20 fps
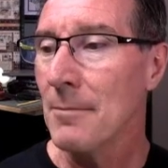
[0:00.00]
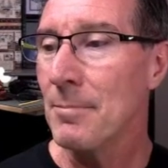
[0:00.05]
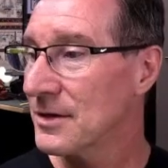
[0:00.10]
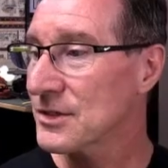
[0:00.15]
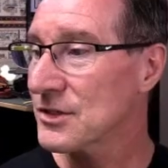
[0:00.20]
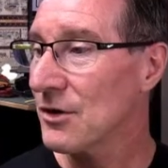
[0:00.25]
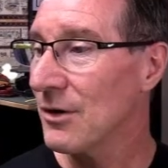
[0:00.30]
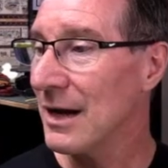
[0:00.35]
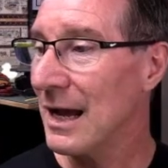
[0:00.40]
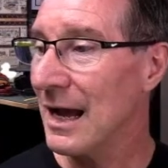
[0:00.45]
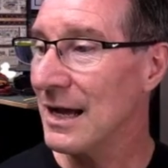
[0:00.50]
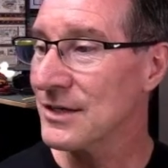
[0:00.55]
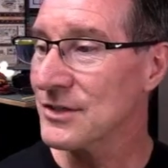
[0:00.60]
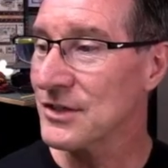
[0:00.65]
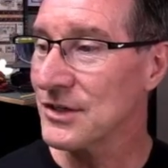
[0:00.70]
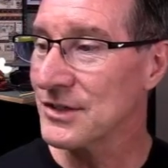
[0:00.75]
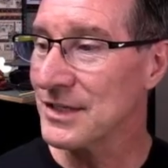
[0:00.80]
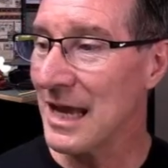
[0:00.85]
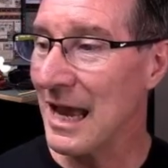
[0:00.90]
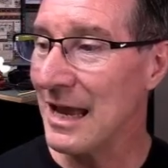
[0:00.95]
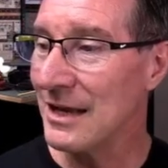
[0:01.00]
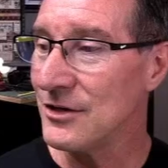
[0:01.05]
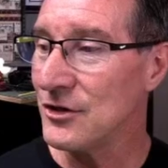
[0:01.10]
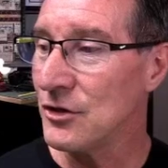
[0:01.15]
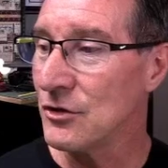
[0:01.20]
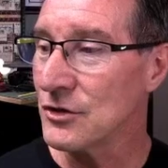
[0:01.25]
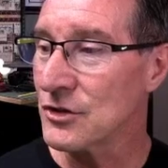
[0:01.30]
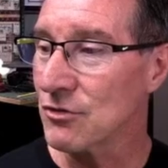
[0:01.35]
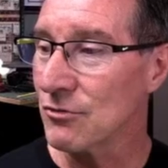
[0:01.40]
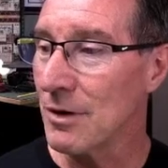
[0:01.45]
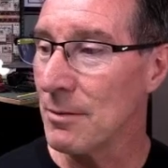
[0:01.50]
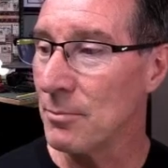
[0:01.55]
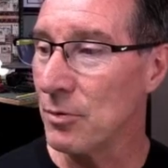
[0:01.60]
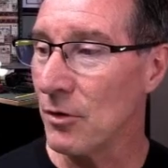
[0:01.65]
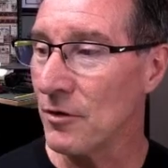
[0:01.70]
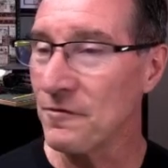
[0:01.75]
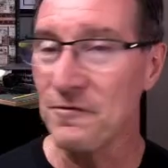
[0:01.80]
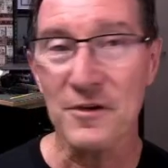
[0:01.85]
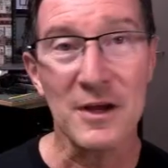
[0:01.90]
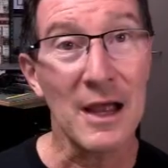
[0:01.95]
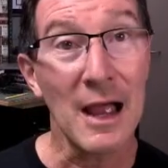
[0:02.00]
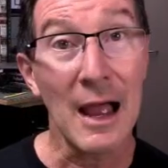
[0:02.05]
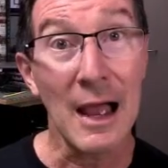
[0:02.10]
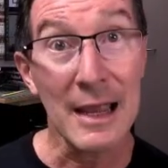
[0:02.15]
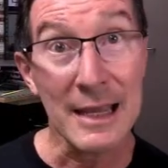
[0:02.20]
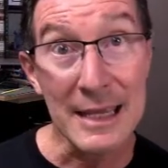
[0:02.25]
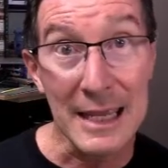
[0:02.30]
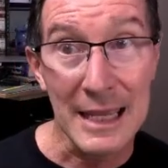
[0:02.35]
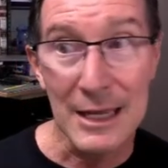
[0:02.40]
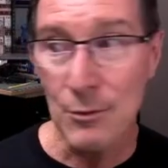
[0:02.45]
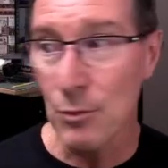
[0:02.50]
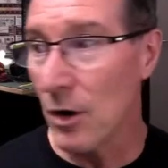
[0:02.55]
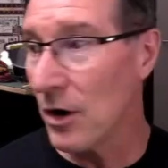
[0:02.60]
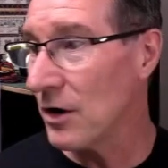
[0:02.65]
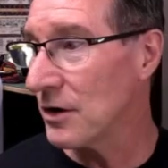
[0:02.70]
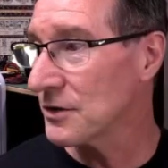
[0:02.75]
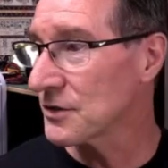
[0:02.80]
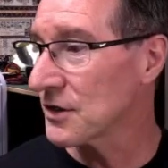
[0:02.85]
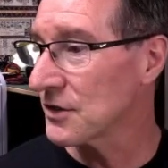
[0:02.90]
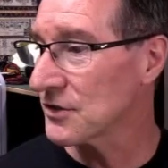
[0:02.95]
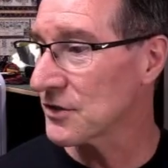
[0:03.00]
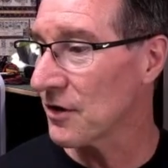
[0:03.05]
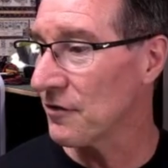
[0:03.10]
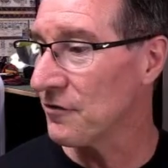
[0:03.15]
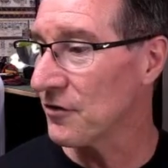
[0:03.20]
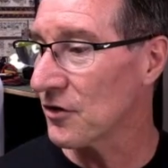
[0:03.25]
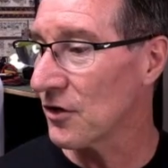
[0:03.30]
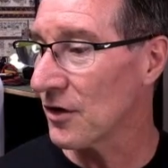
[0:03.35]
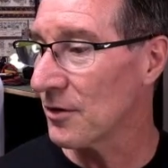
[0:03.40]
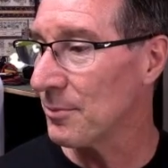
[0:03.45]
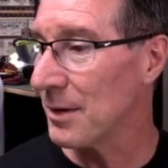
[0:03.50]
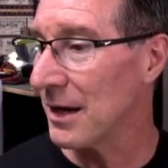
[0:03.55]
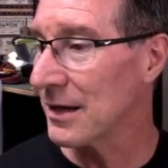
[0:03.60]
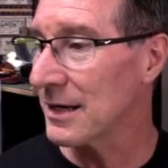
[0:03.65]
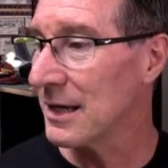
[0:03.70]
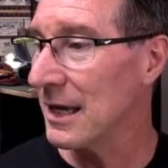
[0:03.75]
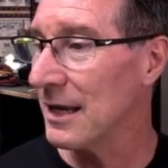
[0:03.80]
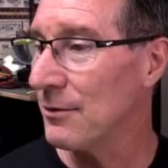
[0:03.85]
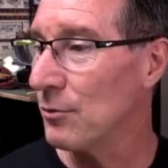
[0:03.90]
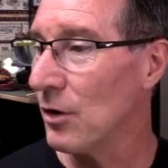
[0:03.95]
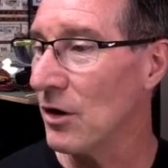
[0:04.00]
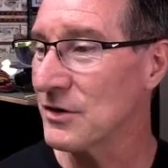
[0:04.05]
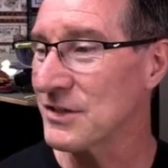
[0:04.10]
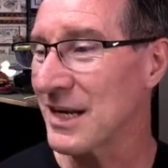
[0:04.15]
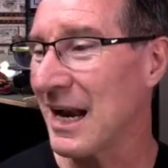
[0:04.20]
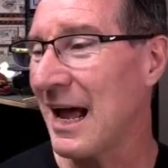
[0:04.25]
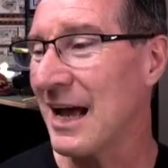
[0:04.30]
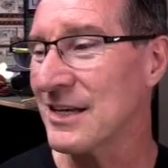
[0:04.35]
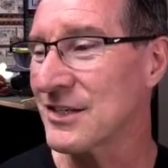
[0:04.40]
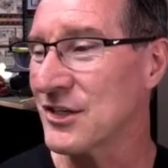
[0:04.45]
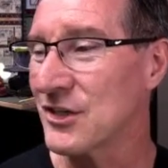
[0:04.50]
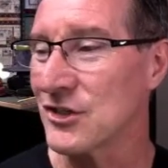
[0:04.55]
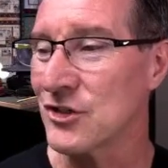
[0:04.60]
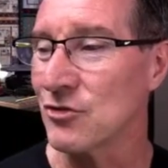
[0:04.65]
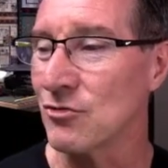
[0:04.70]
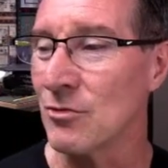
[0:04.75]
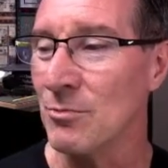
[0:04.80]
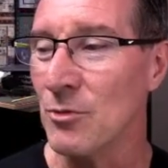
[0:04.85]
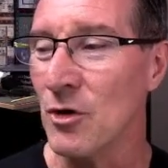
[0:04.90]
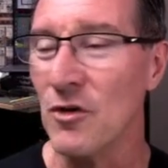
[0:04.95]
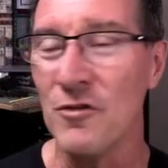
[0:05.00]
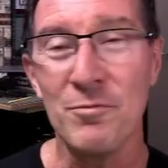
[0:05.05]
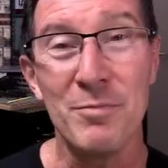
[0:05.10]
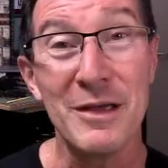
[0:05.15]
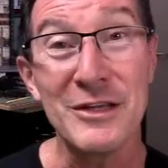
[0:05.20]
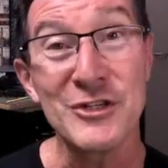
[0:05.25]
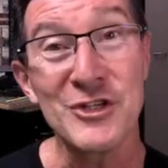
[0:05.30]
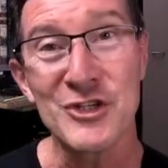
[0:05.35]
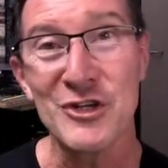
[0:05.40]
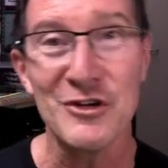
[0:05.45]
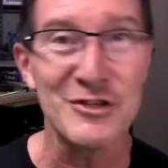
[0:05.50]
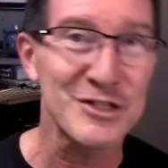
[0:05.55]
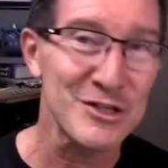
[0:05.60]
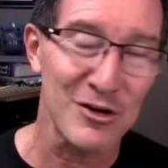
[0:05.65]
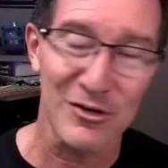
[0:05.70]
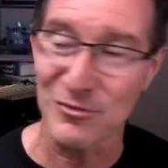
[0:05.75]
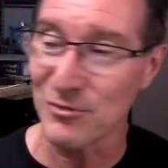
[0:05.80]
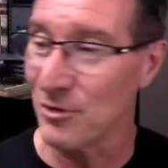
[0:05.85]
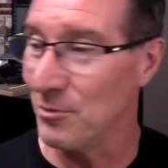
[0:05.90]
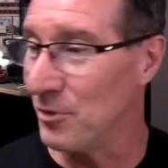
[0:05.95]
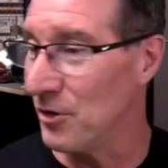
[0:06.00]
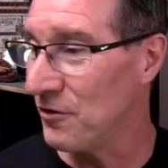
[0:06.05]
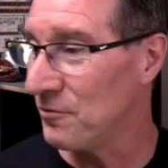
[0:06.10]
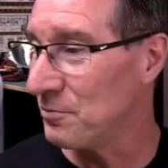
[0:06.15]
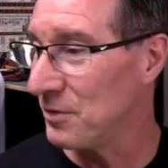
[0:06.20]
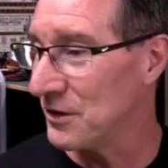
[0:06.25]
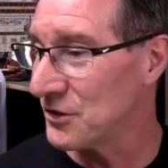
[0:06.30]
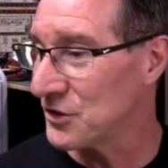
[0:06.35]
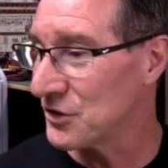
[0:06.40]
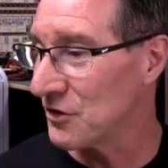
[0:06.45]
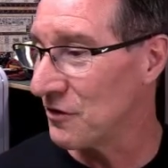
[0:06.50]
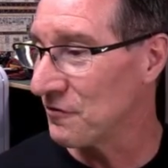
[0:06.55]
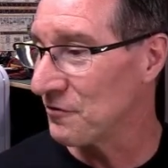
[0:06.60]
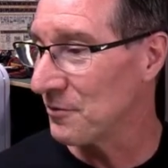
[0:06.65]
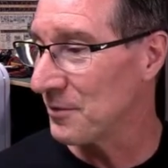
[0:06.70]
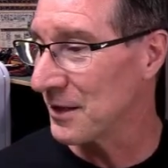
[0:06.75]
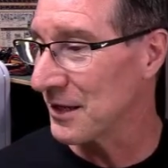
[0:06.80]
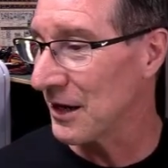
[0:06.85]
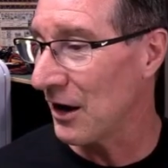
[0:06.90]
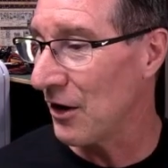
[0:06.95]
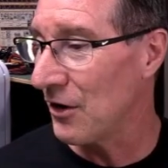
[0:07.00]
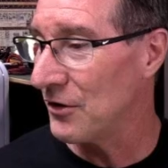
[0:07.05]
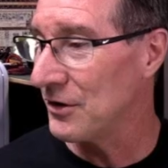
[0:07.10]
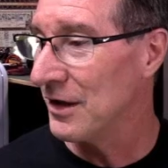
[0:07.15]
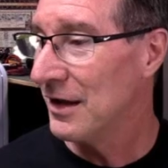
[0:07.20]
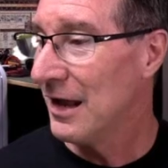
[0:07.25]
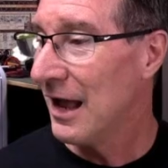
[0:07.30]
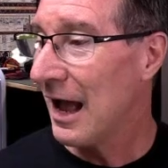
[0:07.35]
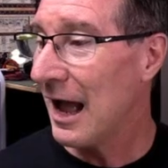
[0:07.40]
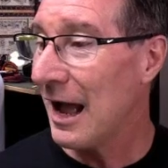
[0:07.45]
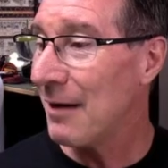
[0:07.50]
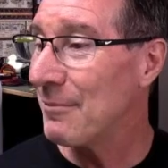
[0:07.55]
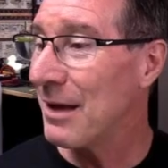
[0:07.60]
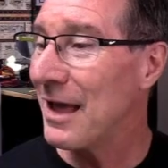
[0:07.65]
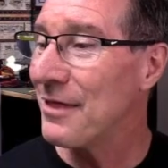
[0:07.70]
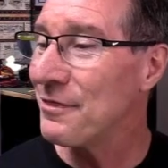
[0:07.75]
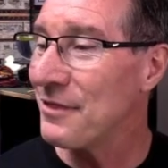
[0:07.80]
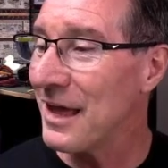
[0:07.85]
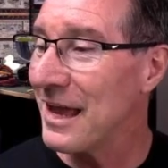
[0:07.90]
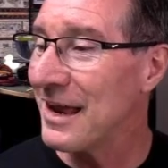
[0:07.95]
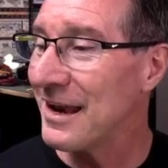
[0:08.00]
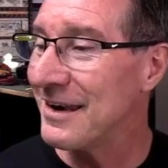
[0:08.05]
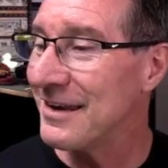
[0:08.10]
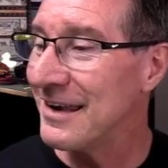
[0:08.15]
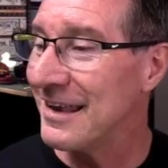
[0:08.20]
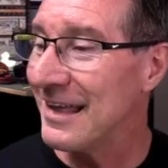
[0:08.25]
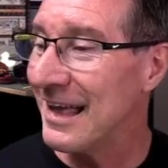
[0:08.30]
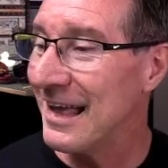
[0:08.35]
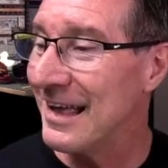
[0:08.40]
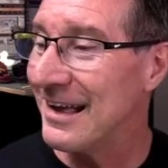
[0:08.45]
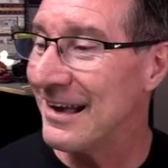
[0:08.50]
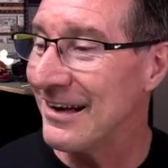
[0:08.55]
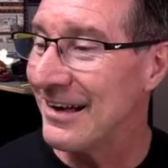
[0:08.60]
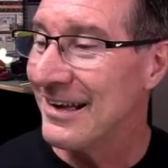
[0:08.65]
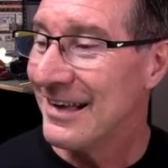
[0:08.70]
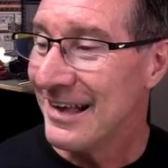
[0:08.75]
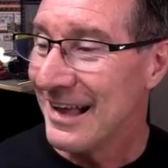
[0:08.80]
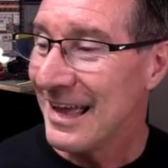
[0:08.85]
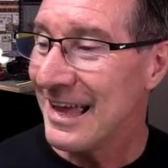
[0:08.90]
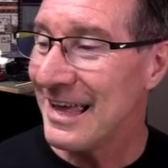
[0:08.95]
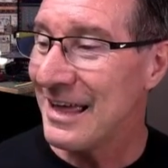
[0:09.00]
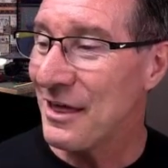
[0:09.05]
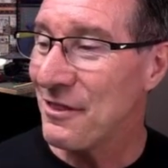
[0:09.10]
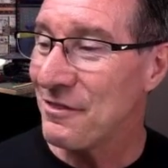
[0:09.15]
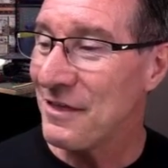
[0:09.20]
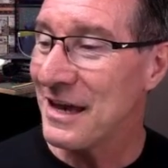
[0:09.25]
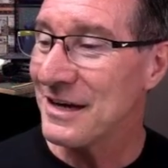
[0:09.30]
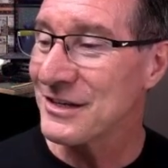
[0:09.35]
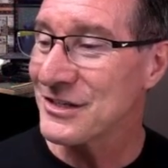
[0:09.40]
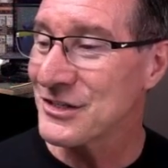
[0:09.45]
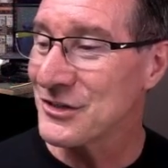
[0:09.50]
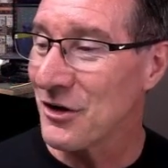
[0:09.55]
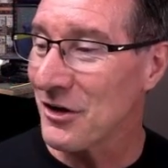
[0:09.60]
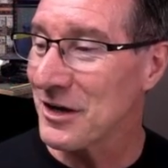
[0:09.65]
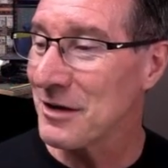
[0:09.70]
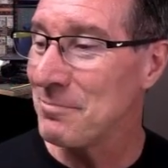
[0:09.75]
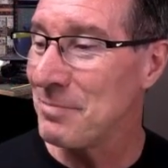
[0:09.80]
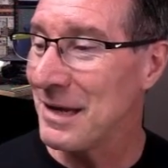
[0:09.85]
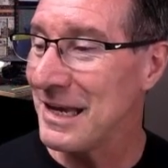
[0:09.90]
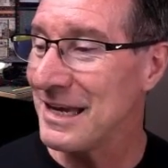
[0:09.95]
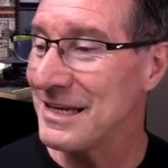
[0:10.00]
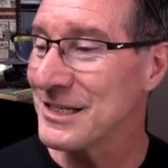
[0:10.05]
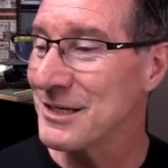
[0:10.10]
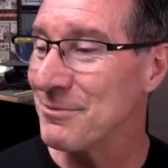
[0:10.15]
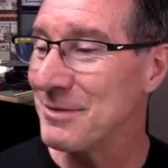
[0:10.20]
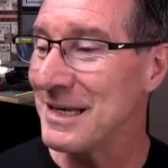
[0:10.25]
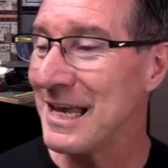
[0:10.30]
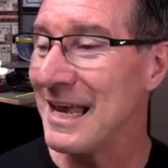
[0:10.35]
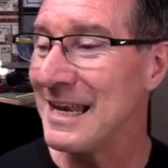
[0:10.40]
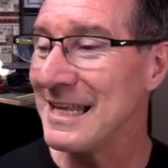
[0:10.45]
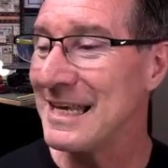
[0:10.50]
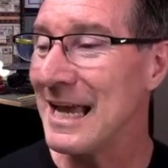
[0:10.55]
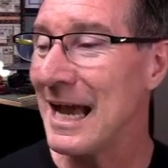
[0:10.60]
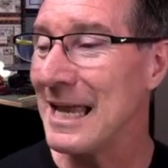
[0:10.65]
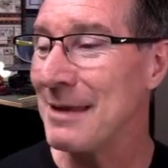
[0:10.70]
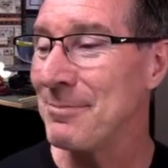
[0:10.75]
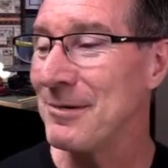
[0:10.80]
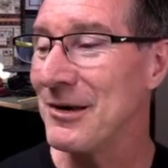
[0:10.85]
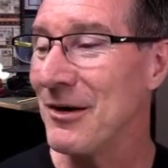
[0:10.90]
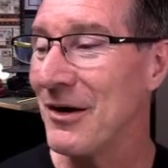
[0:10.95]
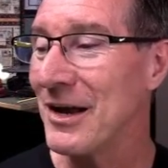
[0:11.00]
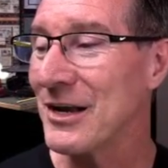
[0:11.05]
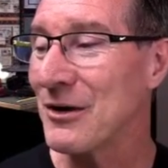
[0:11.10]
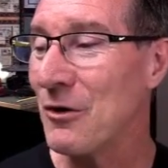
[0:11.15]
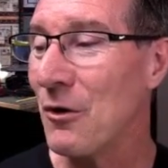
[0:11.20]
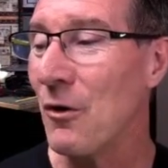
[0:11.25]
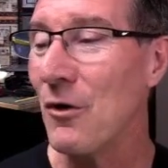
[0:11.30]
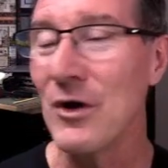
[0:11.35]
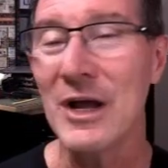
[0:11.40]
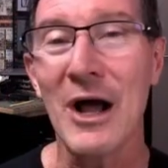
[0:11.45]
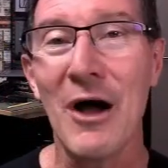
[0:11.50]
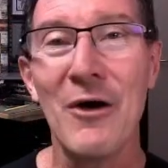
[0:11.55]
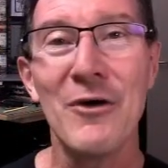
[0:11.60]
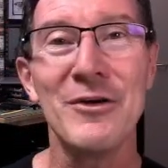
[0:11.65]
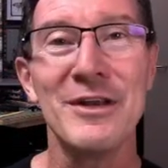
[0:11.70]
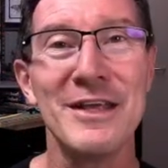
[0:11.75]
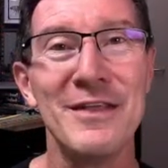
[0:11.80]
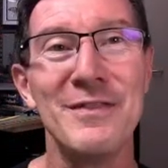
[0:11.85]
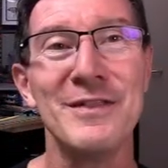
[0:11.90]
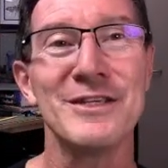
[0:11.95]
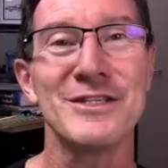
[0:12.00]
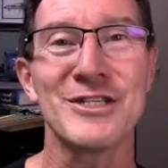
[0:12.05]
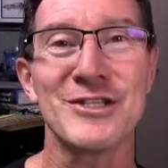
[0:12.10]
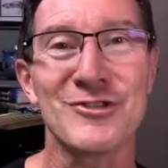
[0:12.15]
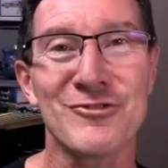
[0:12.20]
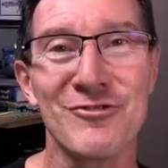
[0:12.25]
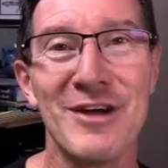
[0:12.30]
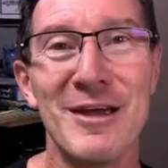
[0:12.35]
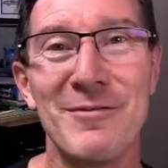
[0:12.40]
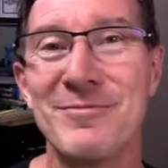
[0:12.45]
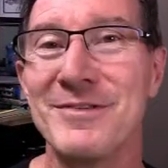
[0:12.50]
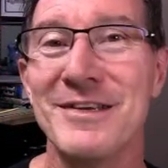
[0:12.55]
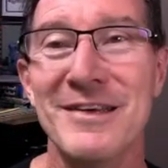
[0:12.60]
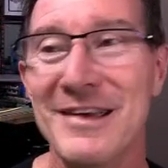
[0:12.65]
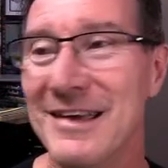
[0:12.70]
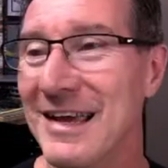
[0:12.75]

So I asked it to add user input for keywords because I forgot about keywords, and asked it to remove BitChute, so I removed BitChute from the code. And then there does not appear to be any API call code in this script.